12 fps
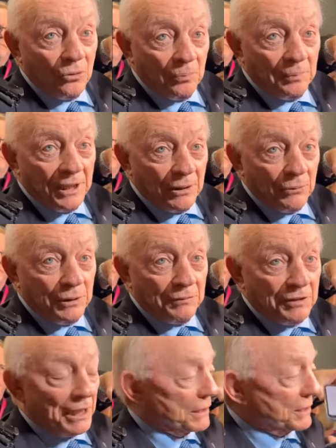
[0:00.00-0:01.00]
Now, we've
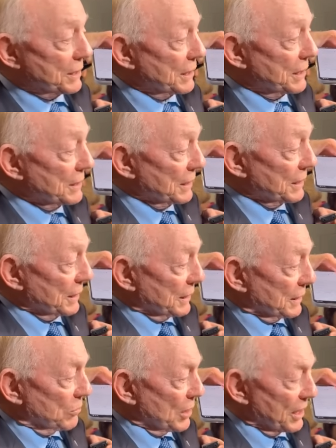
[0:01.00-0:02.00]
got,
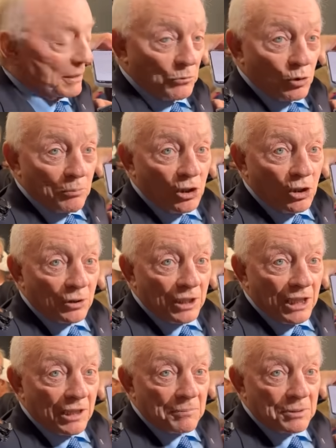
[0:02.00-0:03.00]
eight more ball
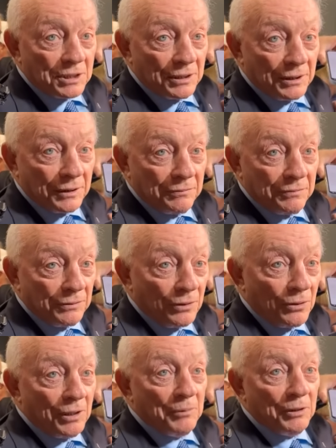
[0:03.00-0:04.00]
games? If you'll
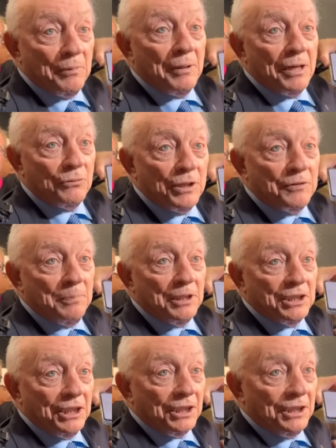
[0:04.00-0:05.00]
help me with my arithmetic